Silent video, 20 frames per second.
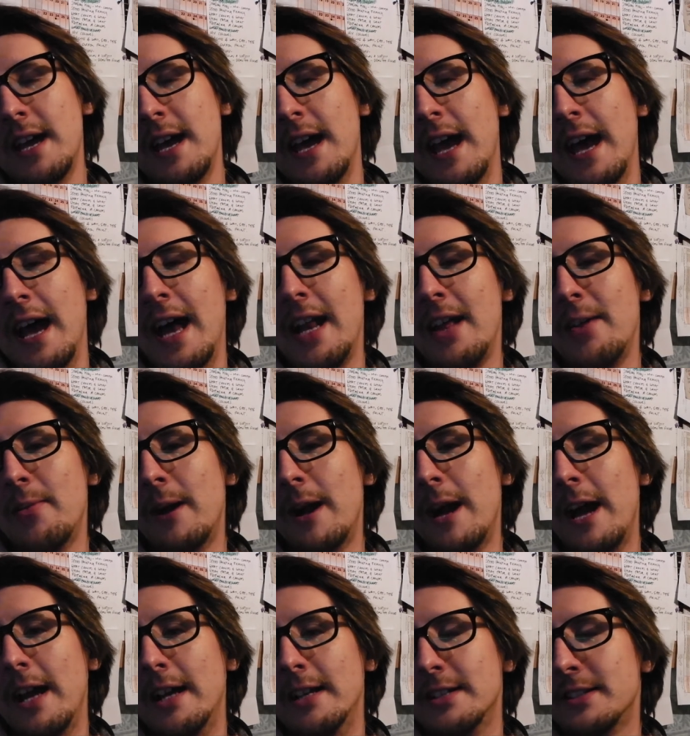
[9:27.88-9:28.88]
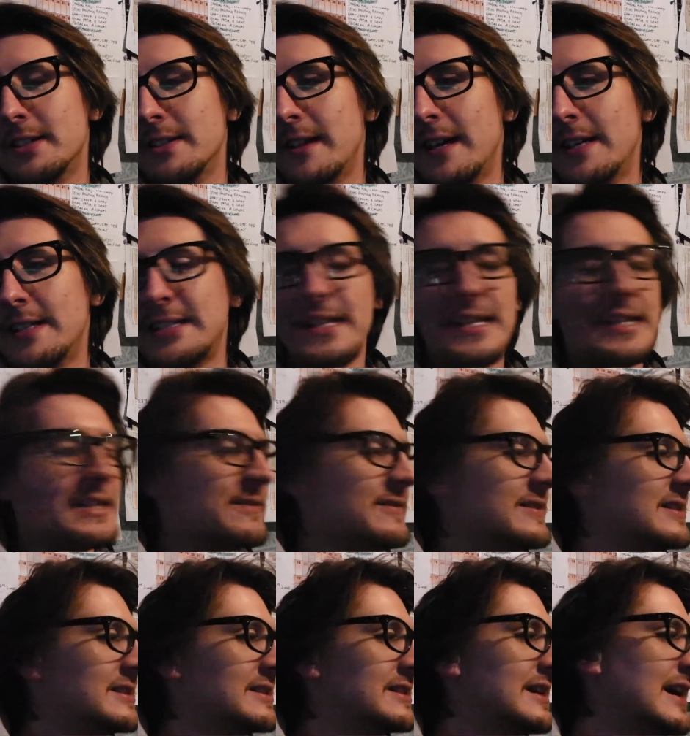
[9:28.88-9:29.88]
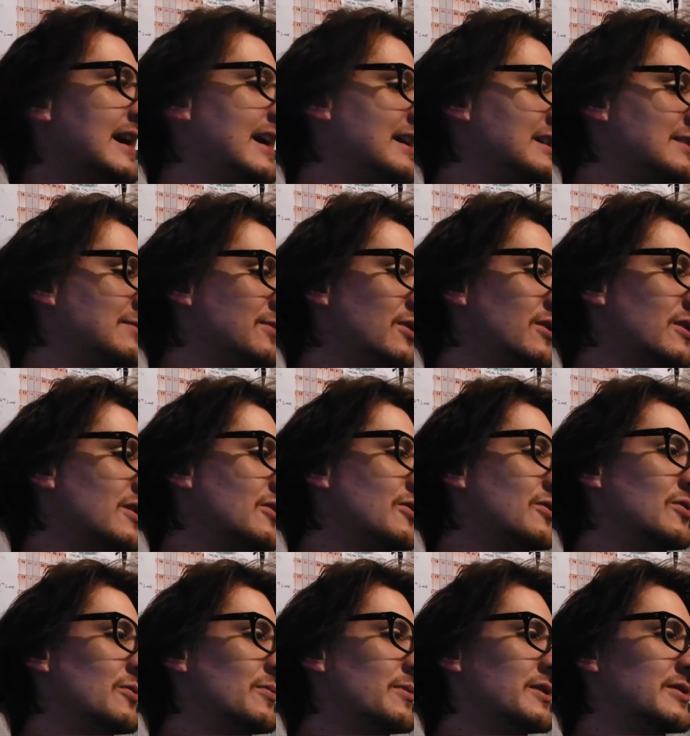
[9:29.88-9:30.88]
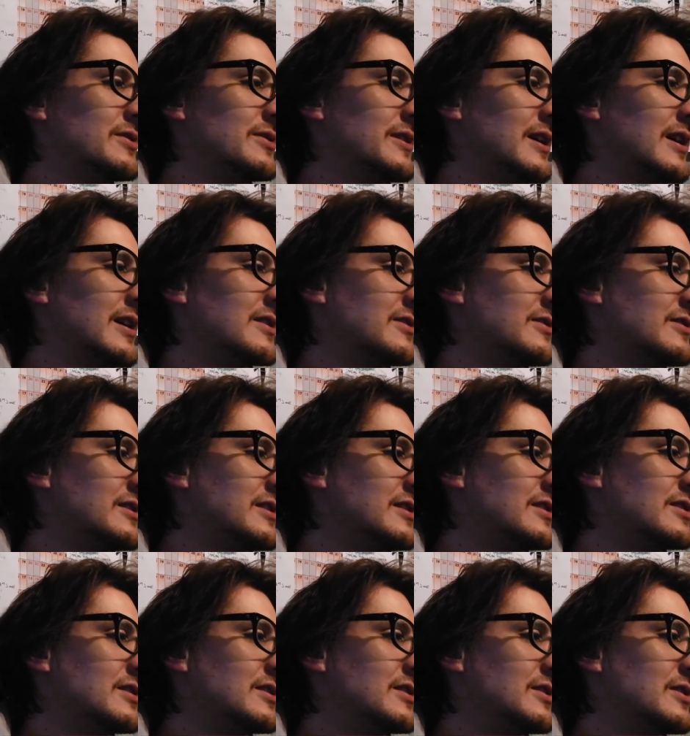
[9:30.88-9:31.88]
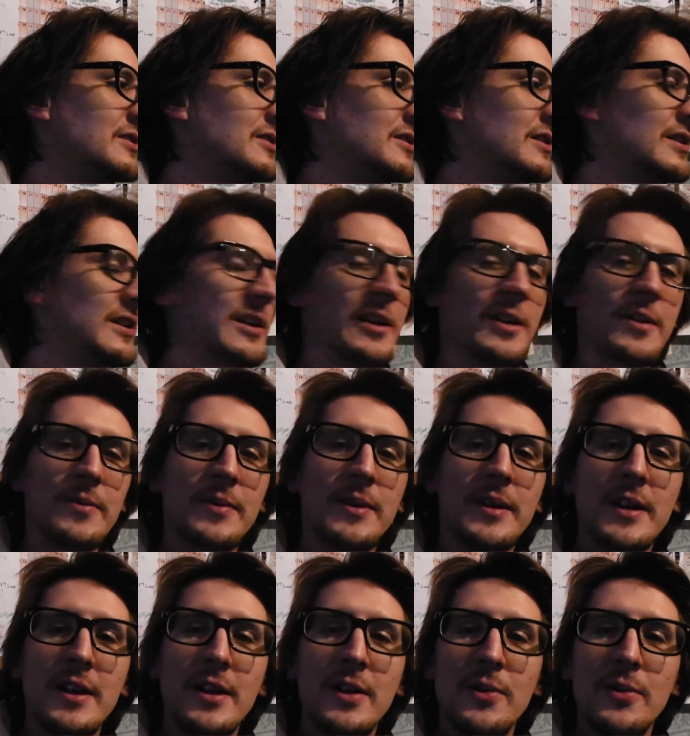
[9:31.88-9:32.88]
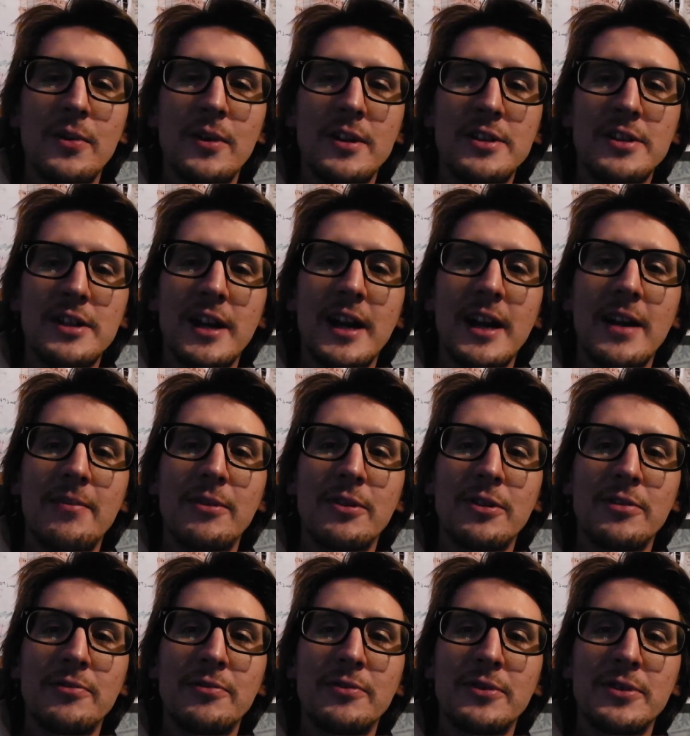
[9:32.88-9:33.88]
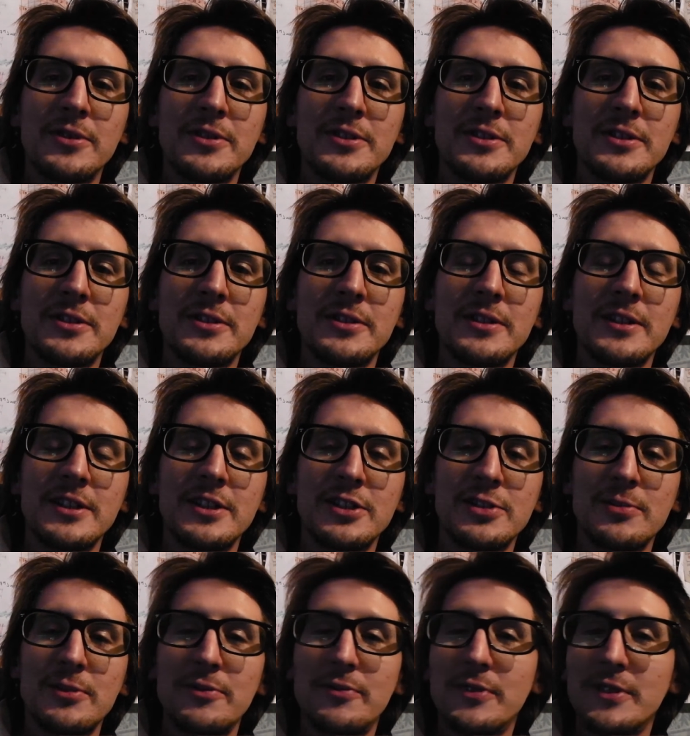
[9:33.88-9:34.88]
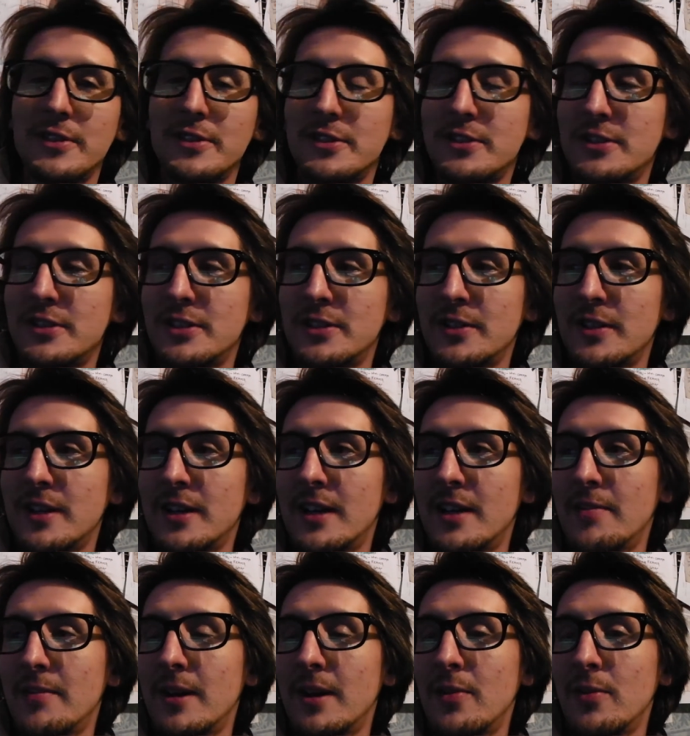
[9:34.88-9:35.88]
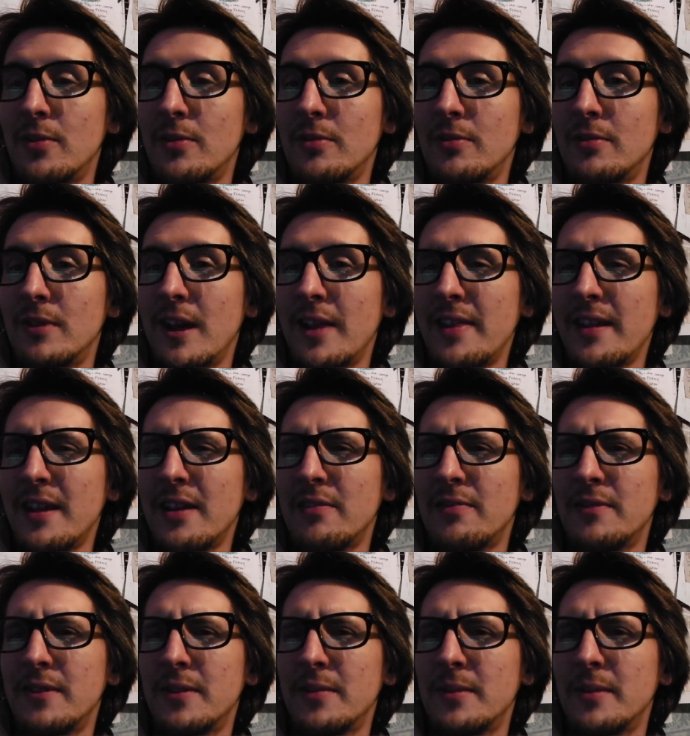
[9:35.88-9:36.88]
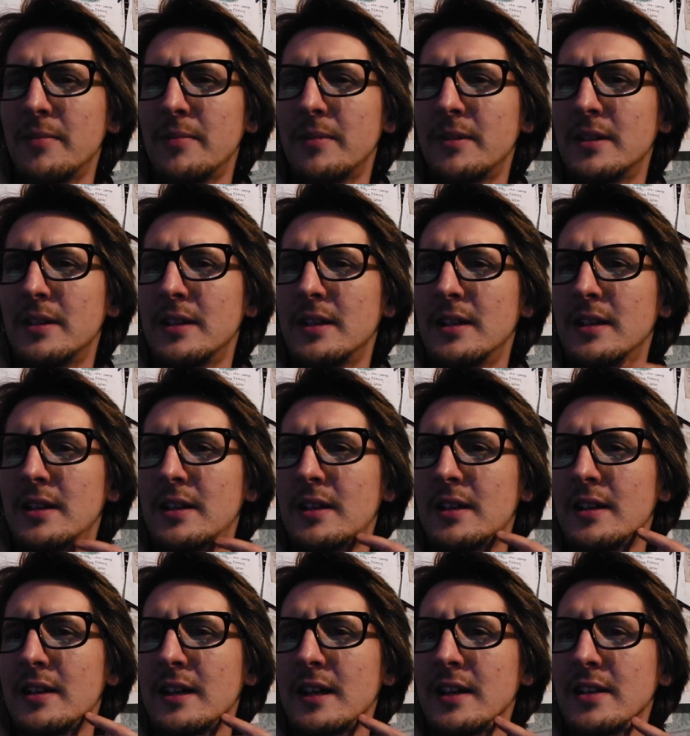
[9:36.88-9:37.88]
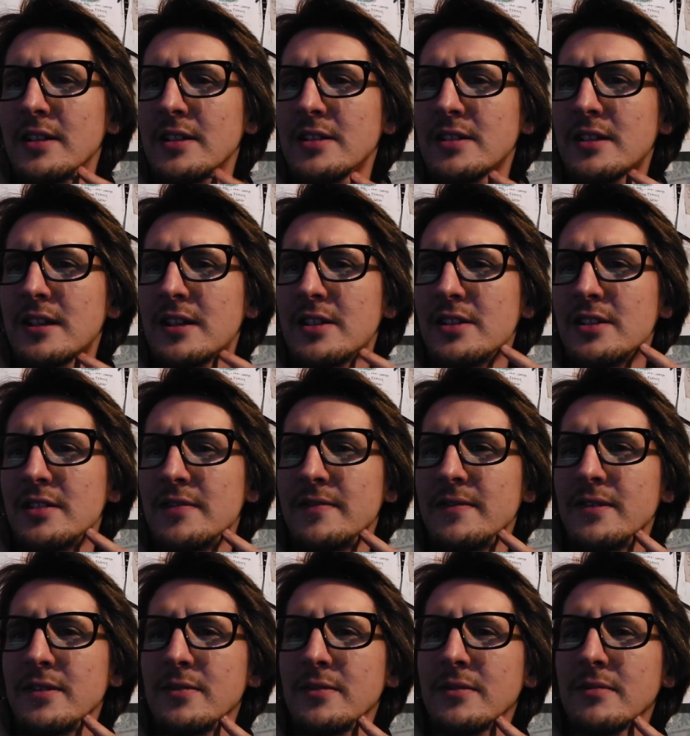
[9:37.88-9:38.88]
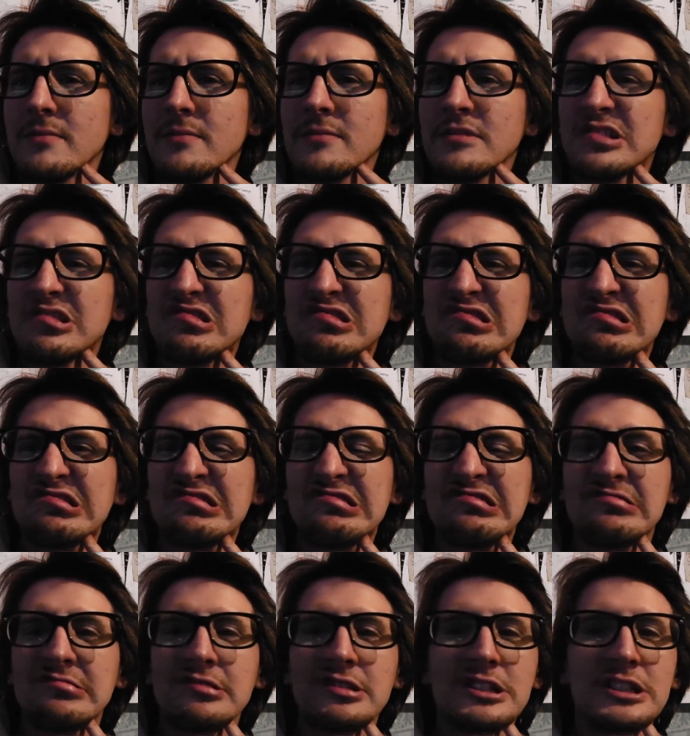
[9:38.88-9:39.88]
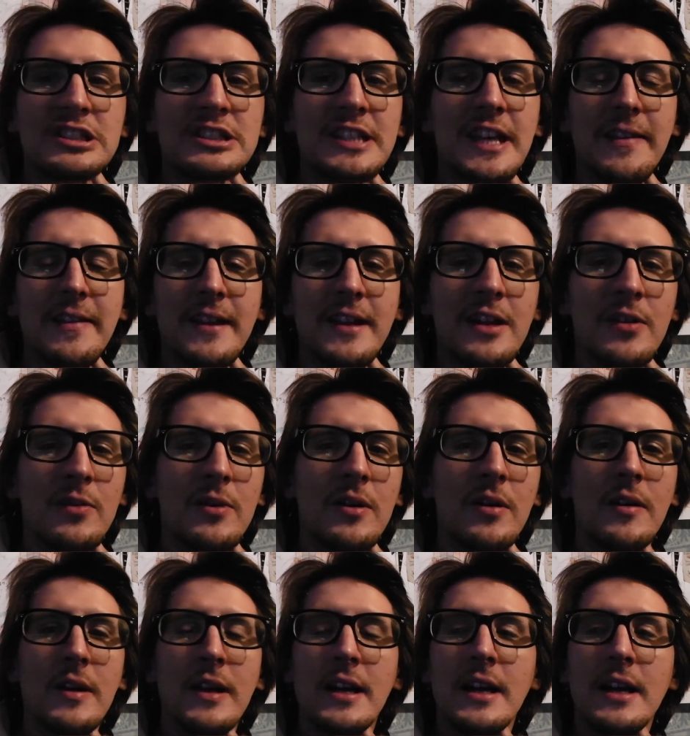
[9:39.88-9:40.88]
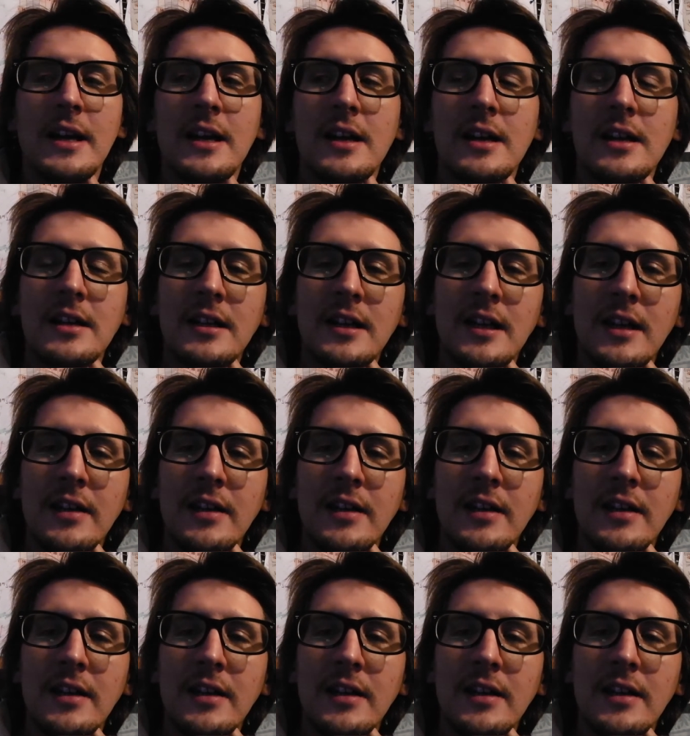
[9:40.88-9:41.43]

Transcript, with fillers: Anyway, so that's the end of this day. Tomorrow we'll be doing R2-D2, which I am looking forward to. He should be fun to do. I think I'll film him. Can't decide. Should I film him? I think I will. Yeah, I